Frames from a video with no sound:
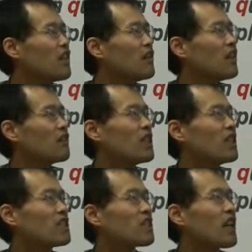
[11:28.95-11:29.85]
when we
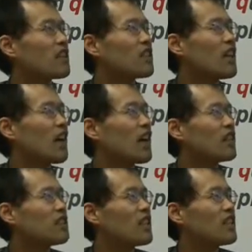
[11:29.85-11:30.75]
insert
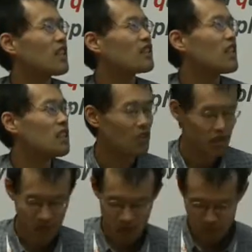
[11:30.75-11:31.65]
center
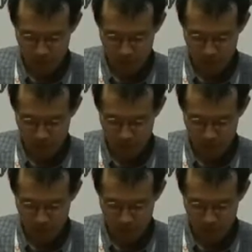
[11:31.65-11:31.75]
stations.